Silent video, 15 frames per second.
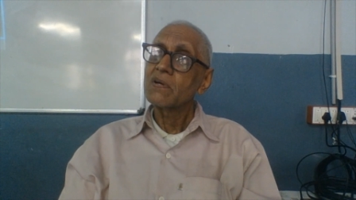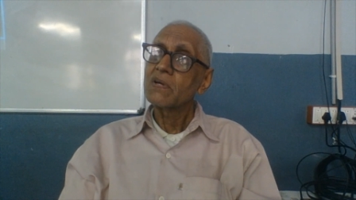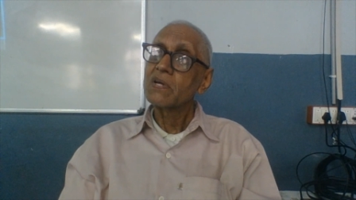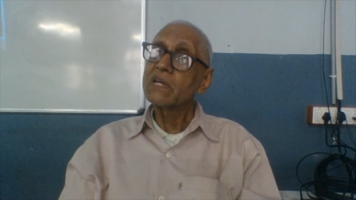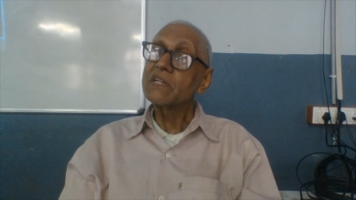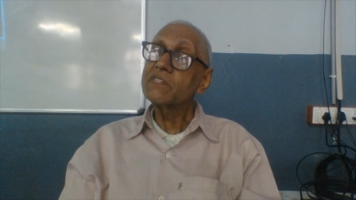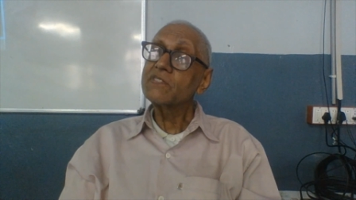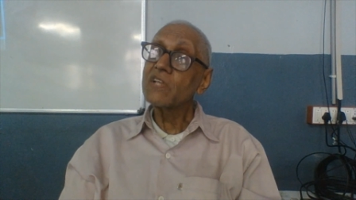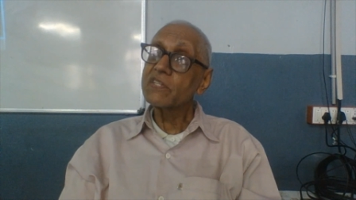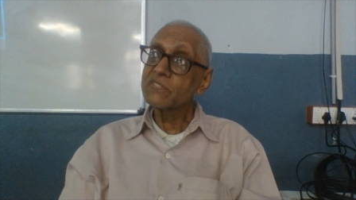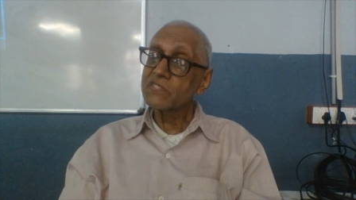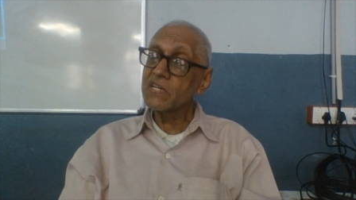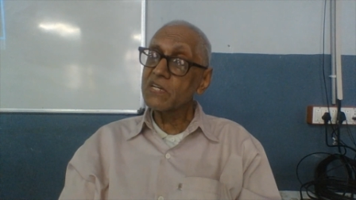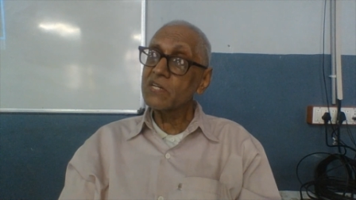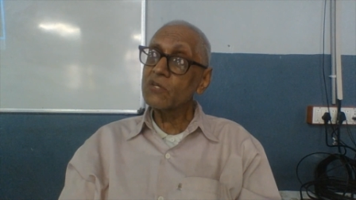It is
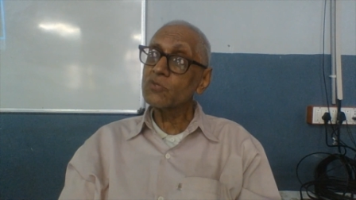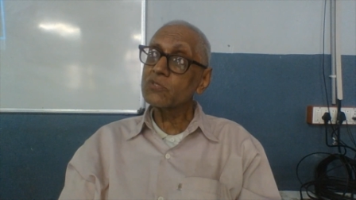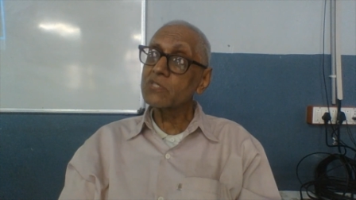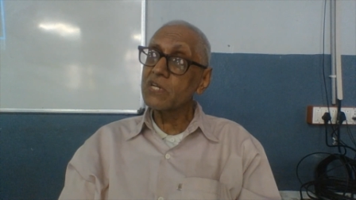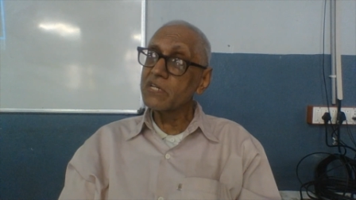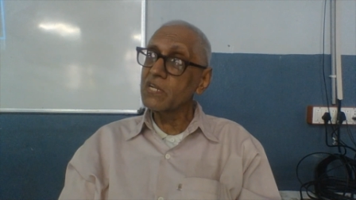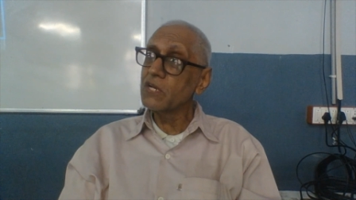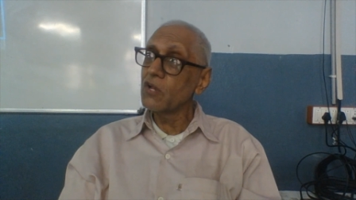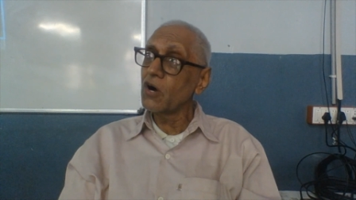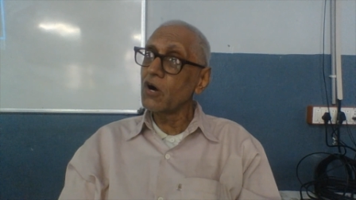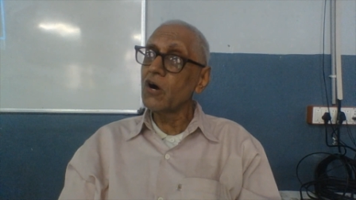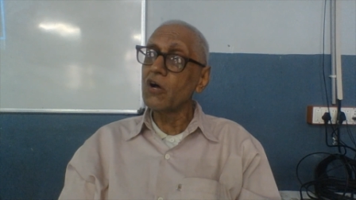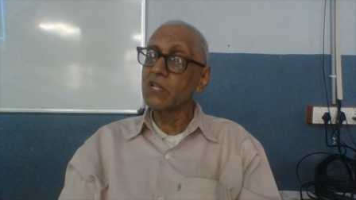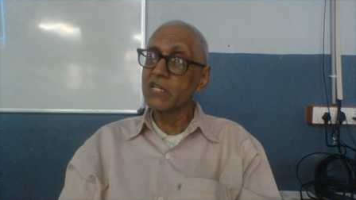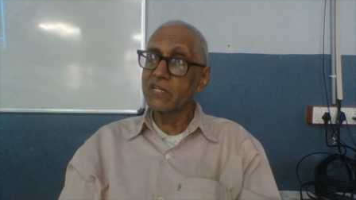necessary to study law
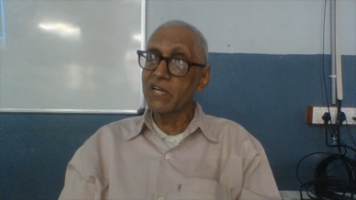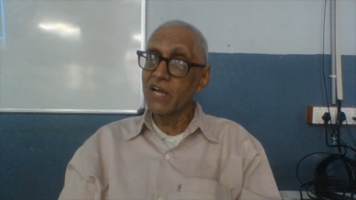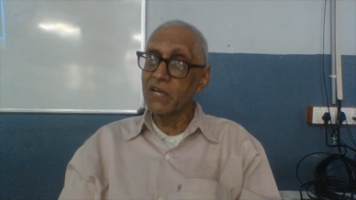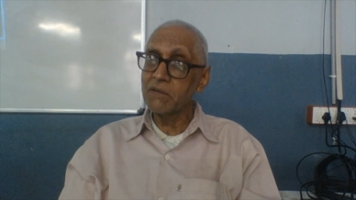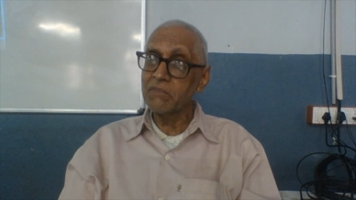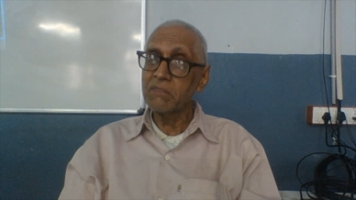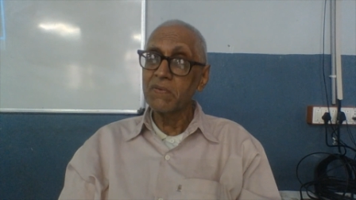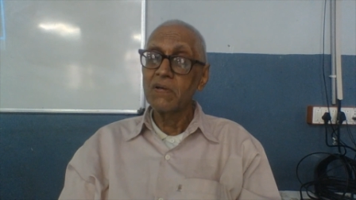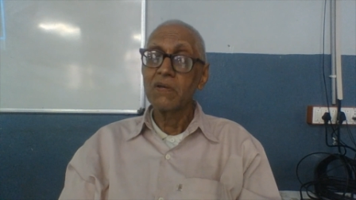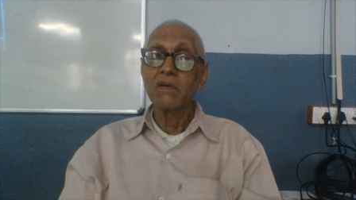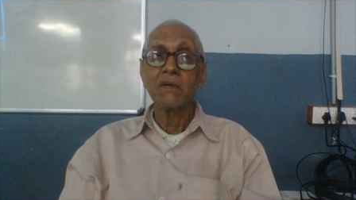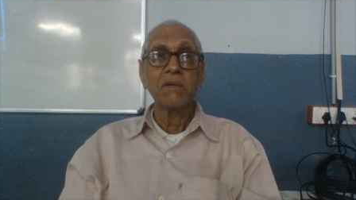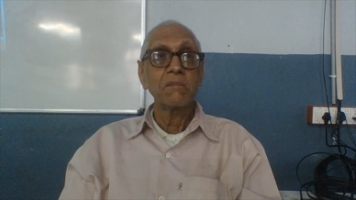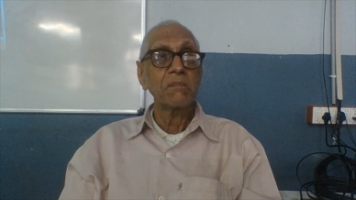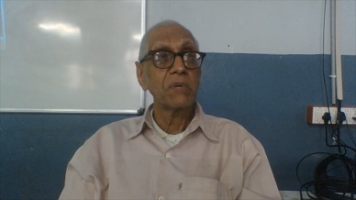all the time
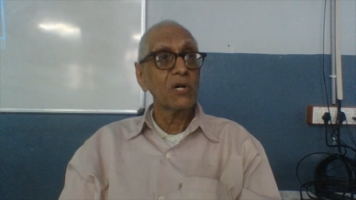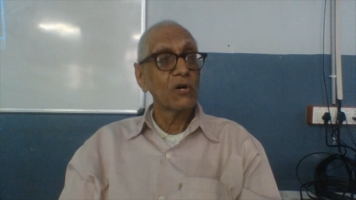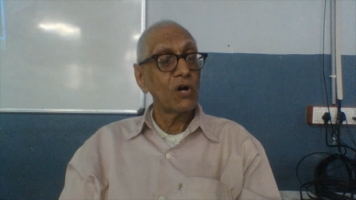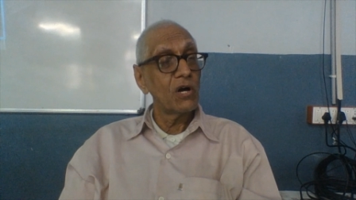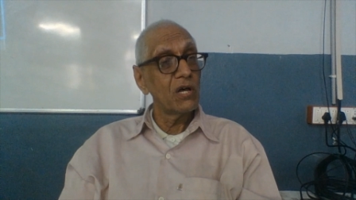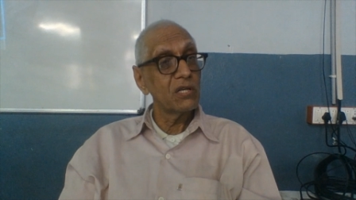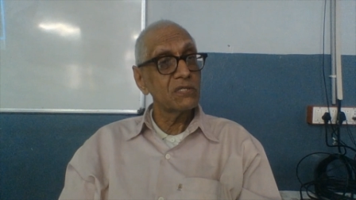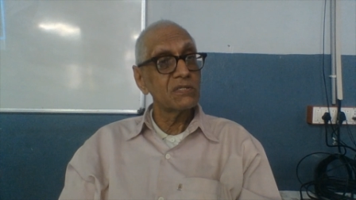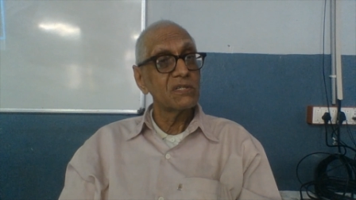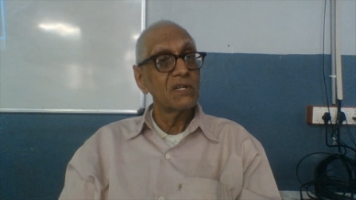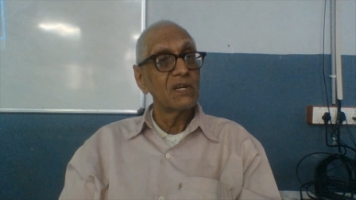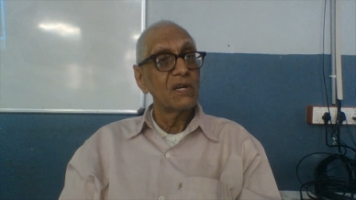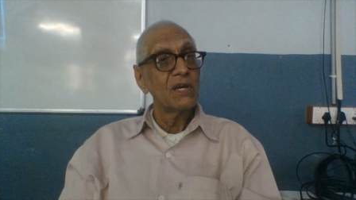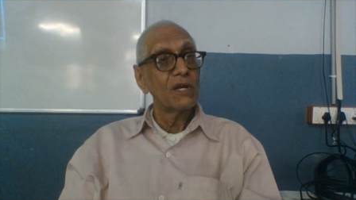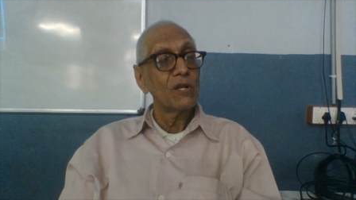because
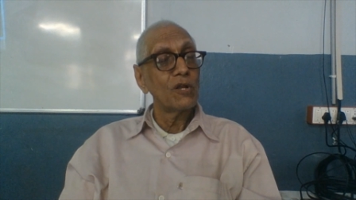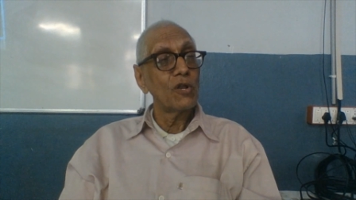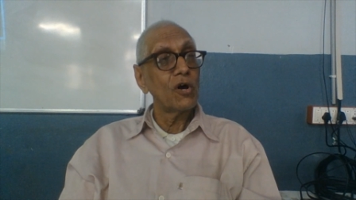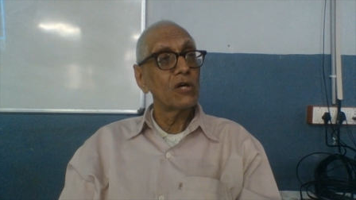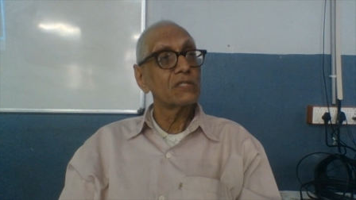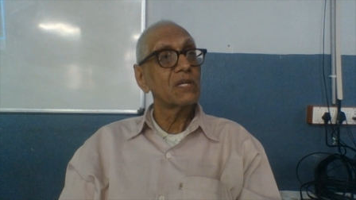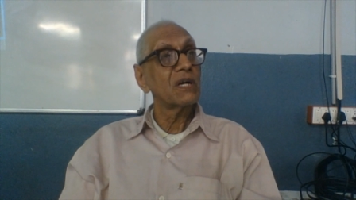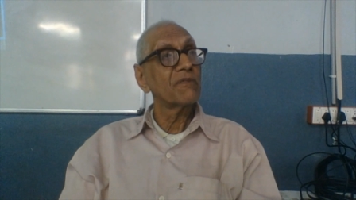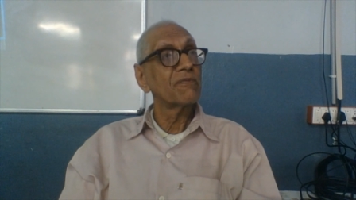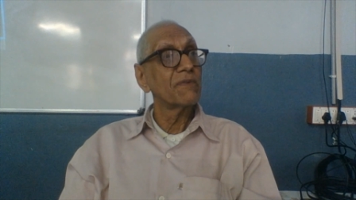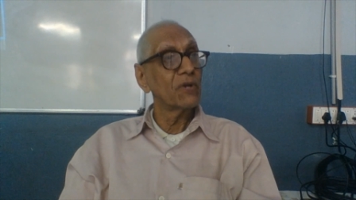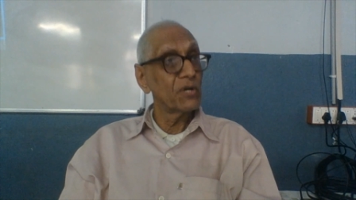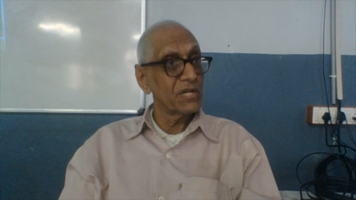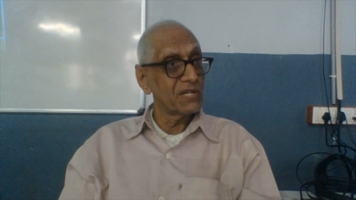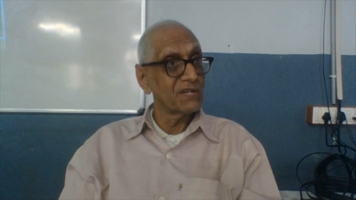laws are
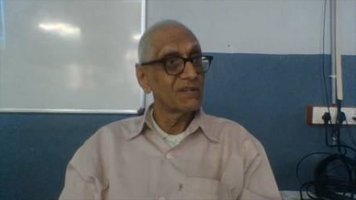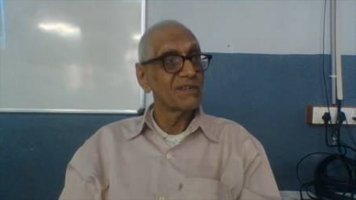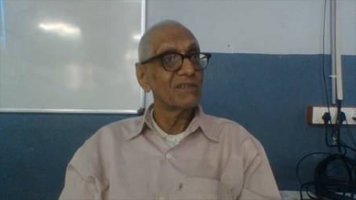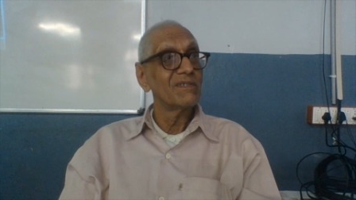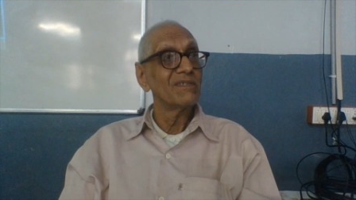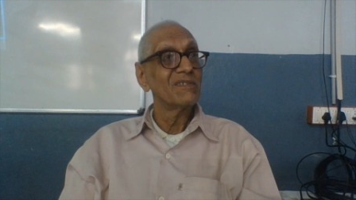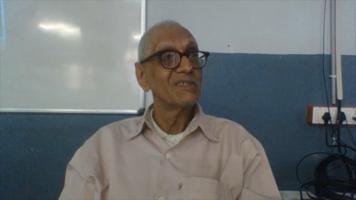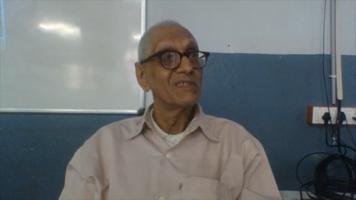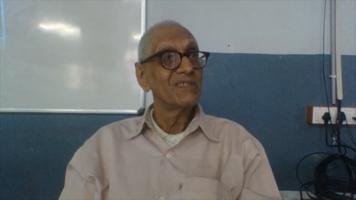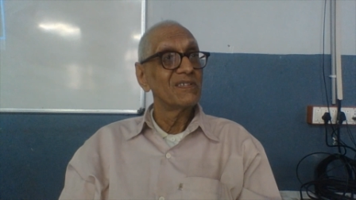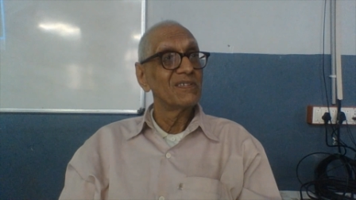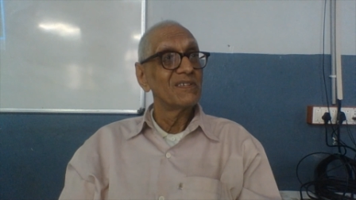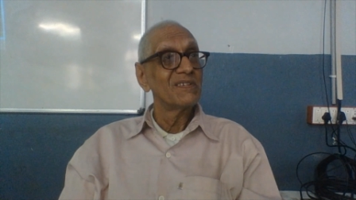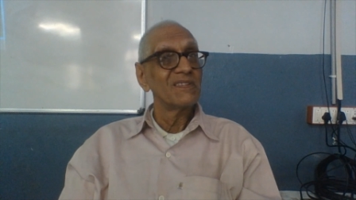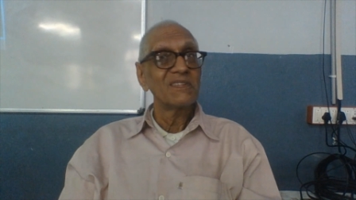fluid.
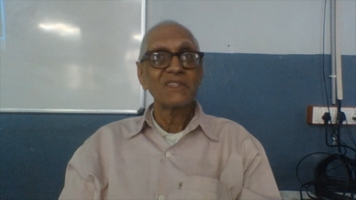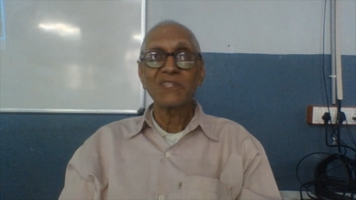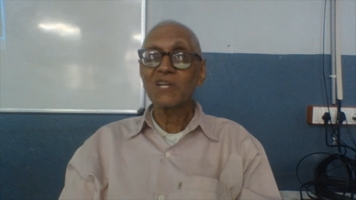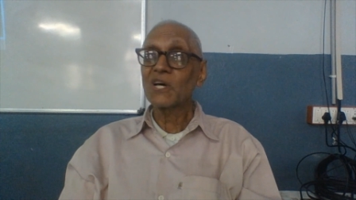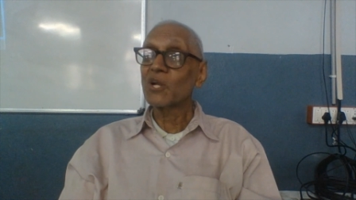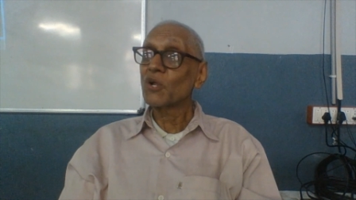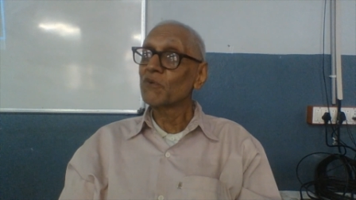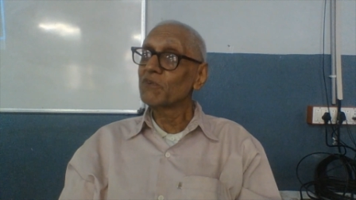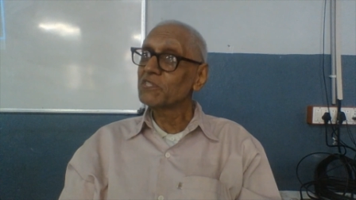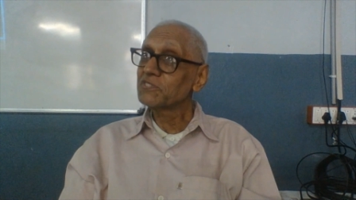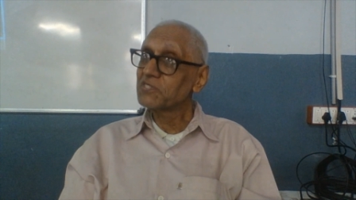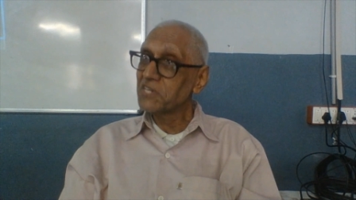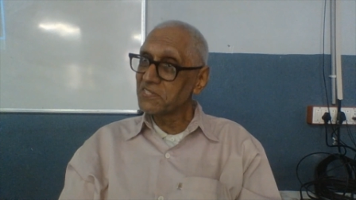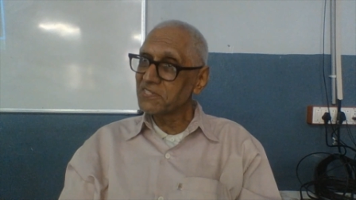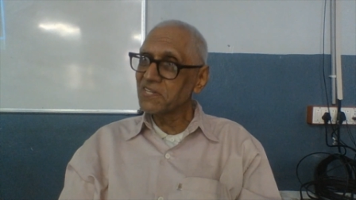They are always
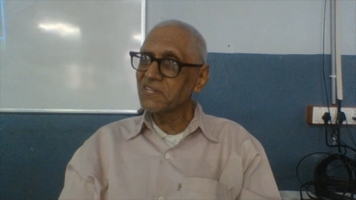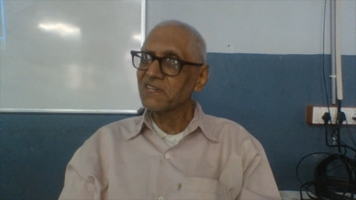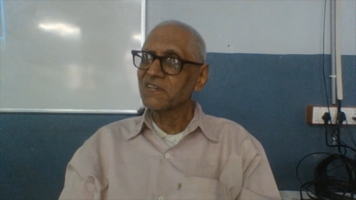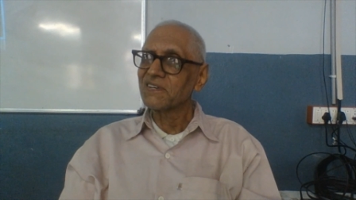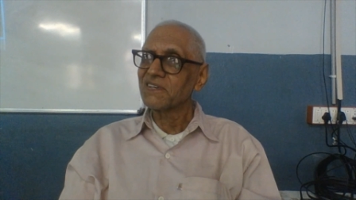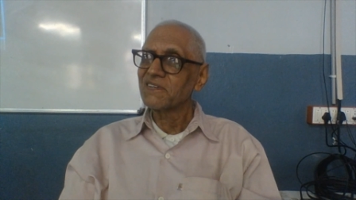changing.